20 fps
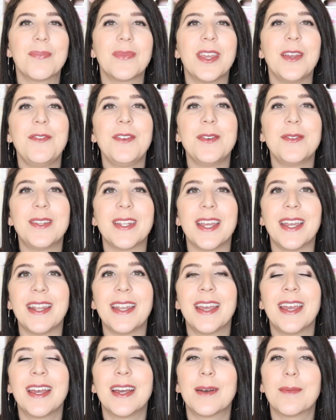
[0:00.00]
If you
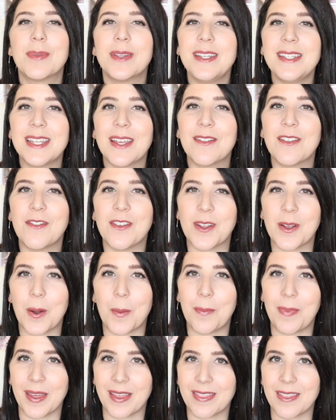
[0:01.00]
did, please give the video
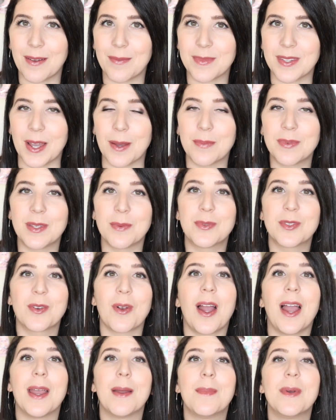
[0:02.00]
a big thumbs up,
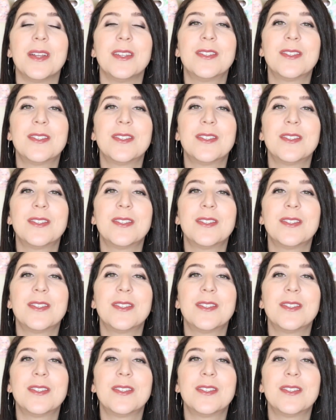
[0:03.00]
subscribe.